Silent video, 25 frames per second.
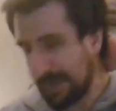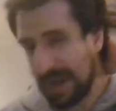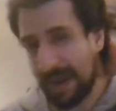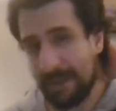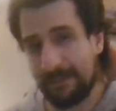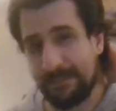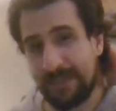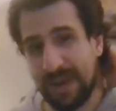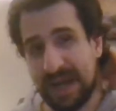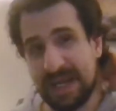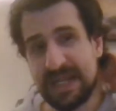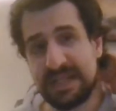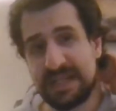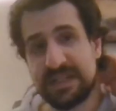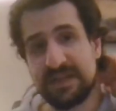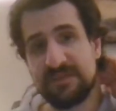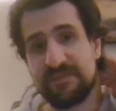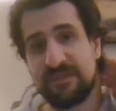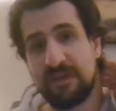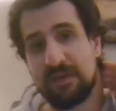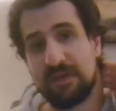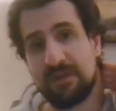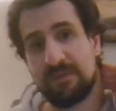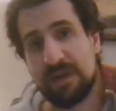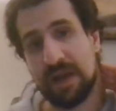Bad Bunny did
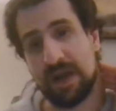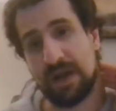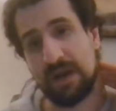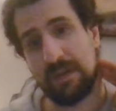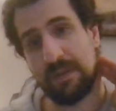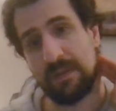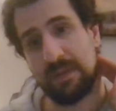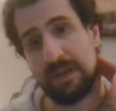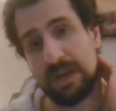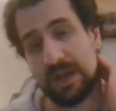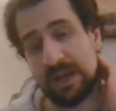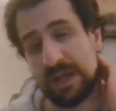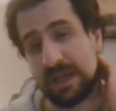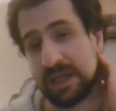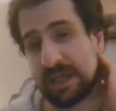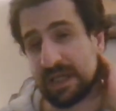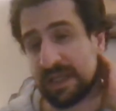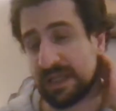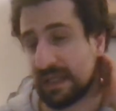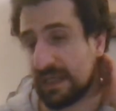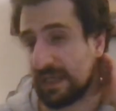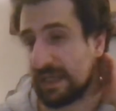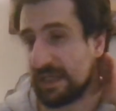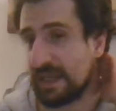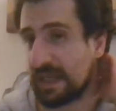very well.
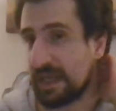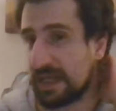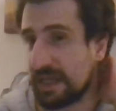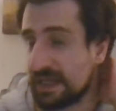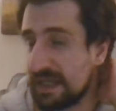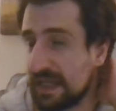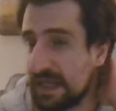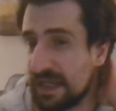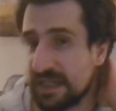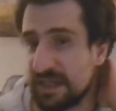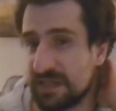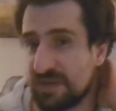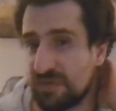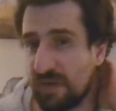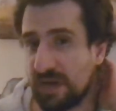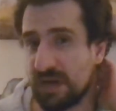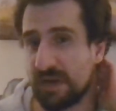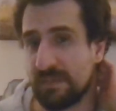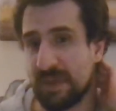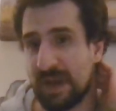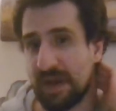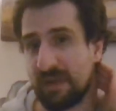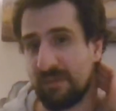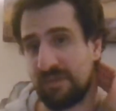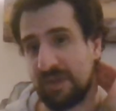He did a Canadian Destroyer
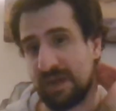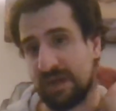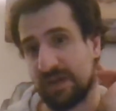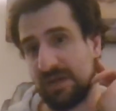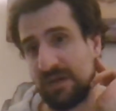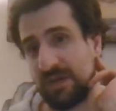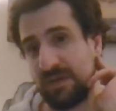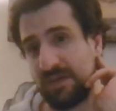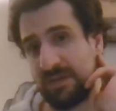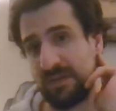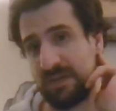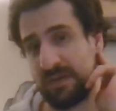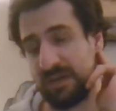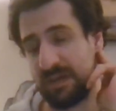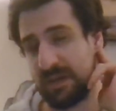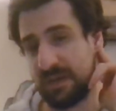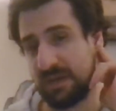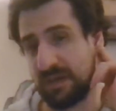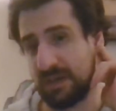to Matt Riddle.